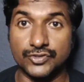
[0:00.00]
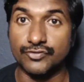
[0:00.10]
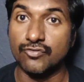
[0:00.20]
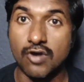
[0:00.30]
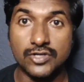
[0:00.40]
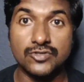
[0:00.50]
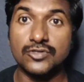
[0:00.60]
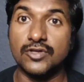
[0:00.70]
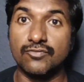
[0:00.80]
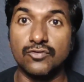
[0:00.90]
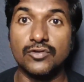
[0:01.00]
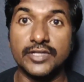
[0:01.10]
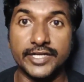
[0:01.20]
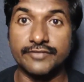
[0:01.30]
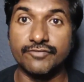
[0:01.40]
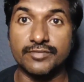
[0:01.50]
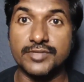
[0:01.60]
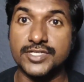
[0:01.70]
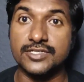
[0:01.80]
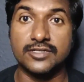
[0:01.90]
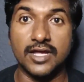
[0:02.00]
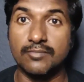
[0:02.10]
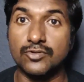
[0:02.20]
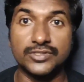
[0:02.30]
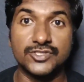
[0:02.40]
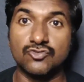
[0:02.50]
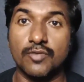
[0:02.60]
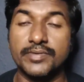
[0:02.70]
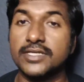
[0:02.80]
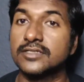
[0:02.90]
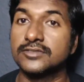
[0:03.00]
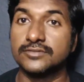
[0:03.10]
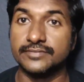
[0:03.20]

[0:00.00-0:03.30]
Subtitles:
If you want to know the full information about this topic,